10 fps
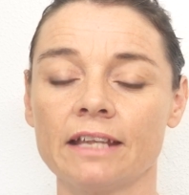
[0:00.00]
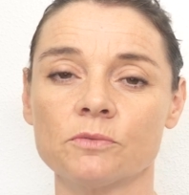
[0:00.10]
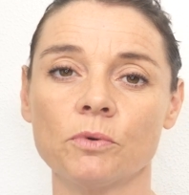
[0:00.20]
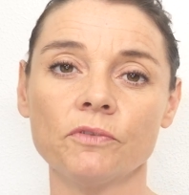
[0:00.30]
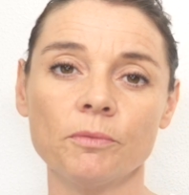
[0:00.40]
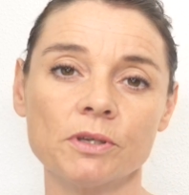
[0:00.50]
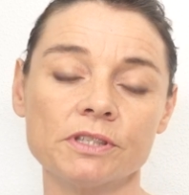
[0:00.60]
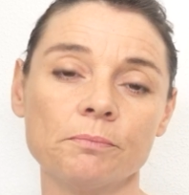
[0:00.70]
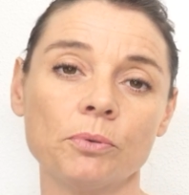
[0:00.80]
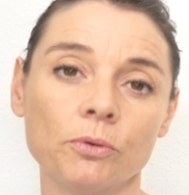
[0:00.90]
is one of the
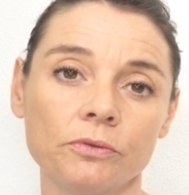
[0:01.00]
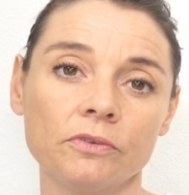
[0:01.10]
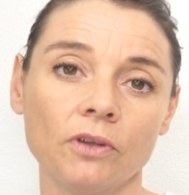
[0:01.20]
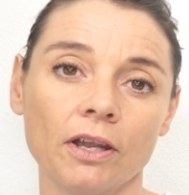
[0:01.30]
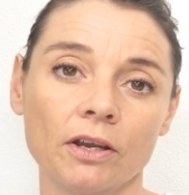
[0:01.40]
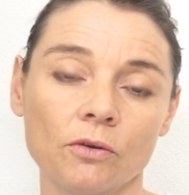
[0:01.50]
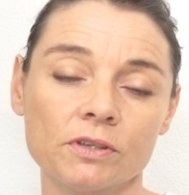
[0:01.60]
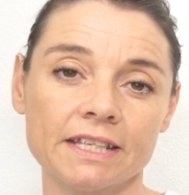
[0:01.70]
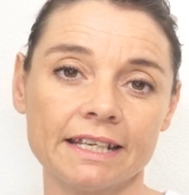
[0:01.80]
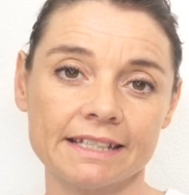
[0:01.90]
most important
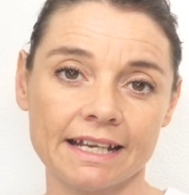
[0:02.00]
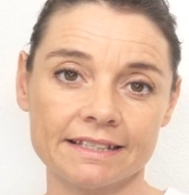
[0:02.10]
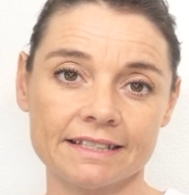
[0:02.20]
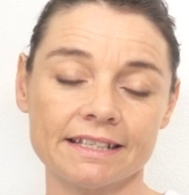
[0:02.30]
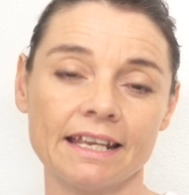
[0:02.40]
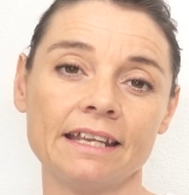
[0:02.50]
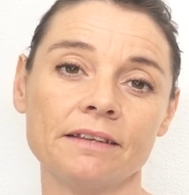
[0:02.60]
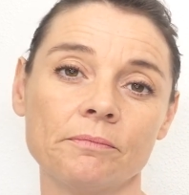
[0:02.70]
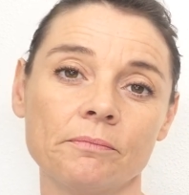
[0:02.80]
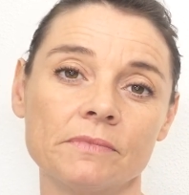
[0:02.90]
diagnostic tests
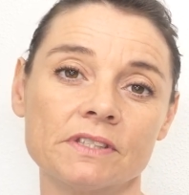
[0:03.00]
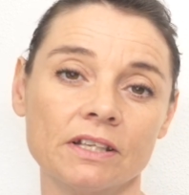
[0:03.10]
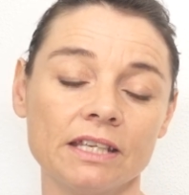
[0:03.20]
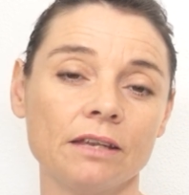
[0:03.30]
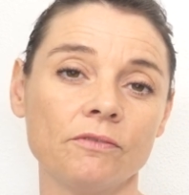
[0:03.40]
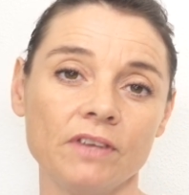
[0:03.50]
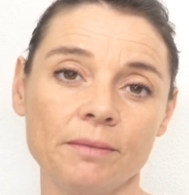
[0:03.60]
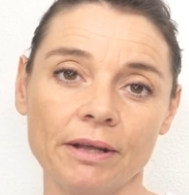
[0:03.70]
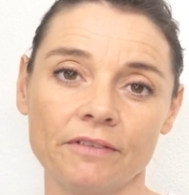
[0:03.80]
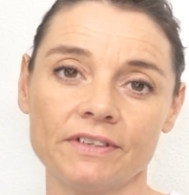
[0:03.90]
in studying
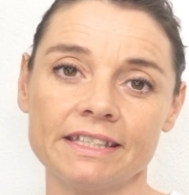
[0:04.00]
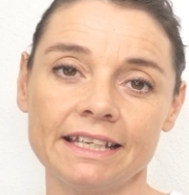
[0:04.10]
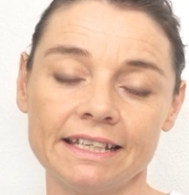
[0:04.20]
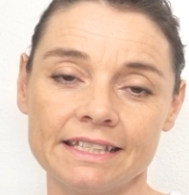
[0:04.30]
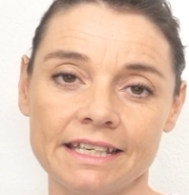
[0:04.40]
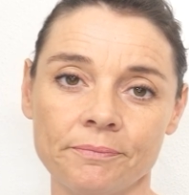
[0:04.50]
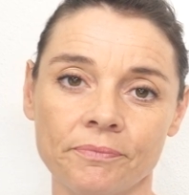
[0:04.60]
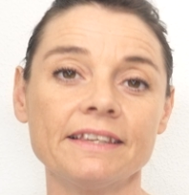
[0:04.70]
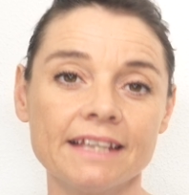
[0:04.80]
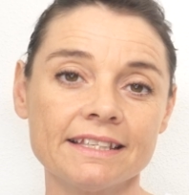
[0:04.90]
female fertility.
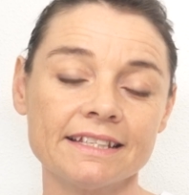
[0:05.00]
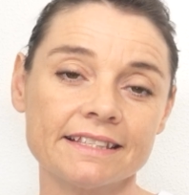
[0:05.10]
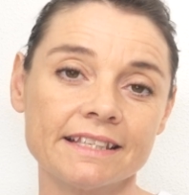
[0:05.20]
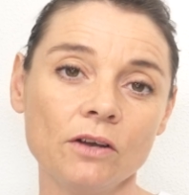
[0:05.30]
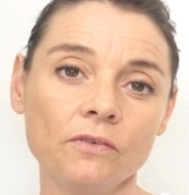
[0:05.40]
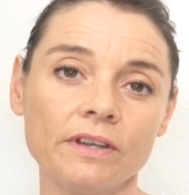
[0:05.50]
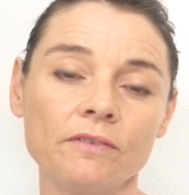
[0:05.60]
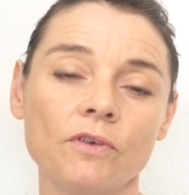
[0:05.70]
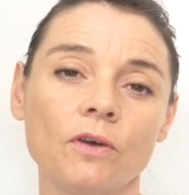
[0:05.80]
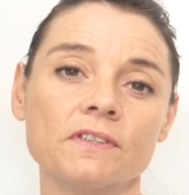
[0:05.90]
The test itself
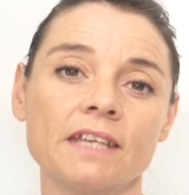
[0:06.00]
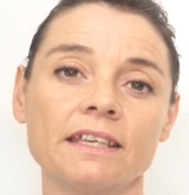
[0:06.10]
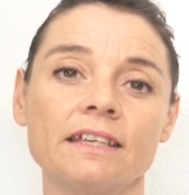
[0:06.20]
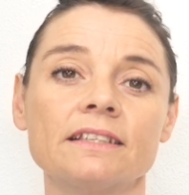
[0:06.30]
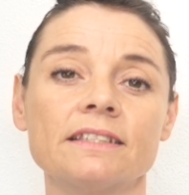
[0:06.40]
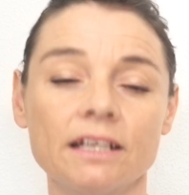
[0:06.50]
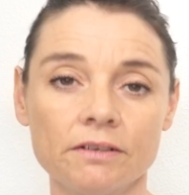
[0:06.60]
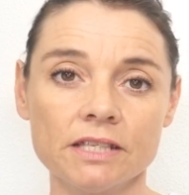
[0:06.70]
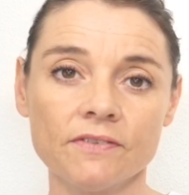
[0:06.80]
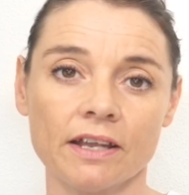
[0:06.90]
involves taking a
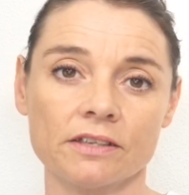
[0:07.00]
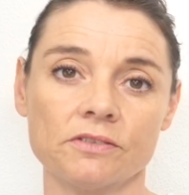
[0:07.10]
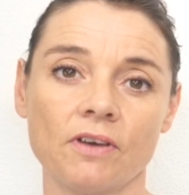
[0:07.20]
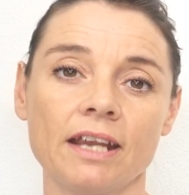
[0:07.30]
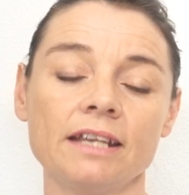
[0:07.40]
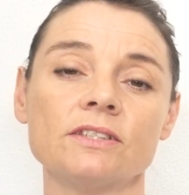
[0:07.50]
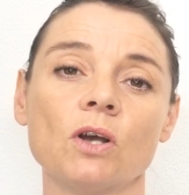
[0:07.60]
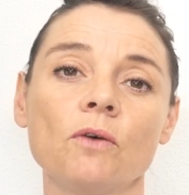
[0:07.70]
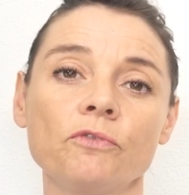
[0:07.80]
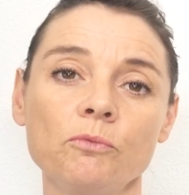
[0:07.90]
series of X-rays
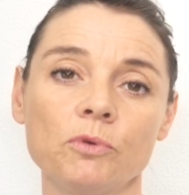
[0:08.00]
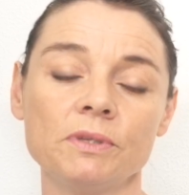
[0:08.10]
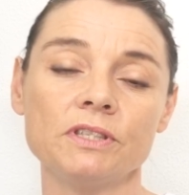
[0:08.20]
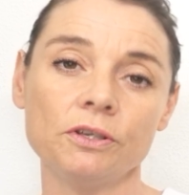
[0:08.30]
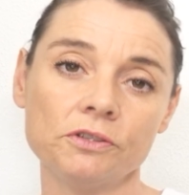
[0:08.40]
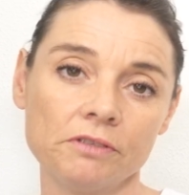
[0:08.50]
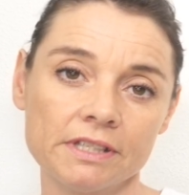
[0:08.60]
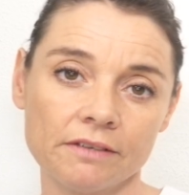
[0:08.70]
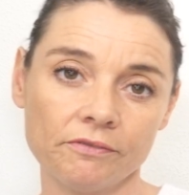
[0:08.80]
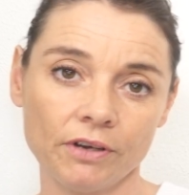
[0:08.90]
of the woman's
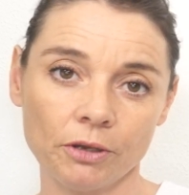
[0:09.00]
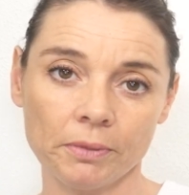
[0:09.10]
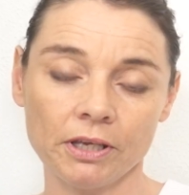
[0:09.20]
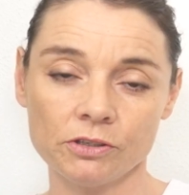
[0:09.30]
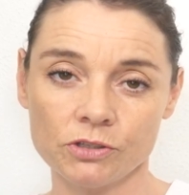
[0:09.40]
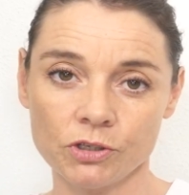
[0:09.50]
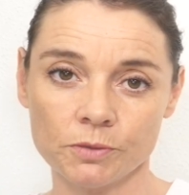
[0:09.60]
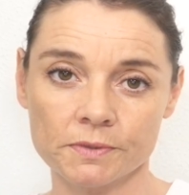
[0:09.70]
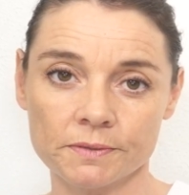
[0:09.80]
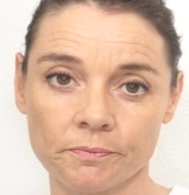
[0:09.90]
uterus and fallopian
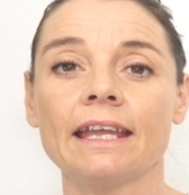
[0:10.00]
tubes.